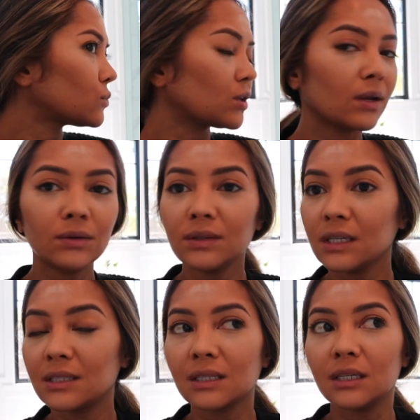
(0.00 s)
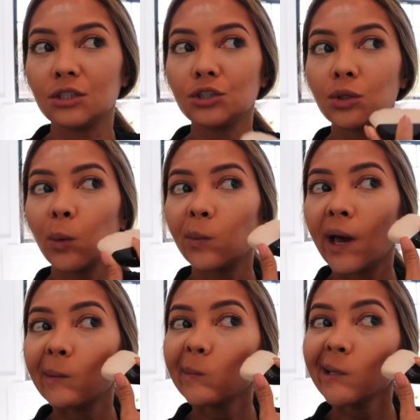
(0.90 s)
So I don't think it's gonna show
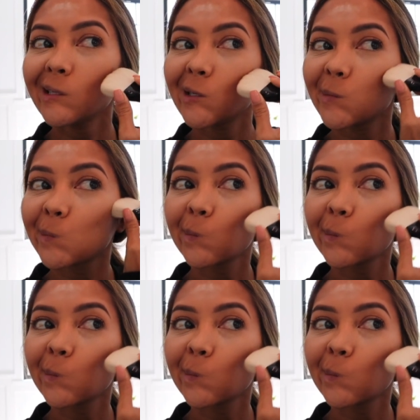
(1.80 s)
that much.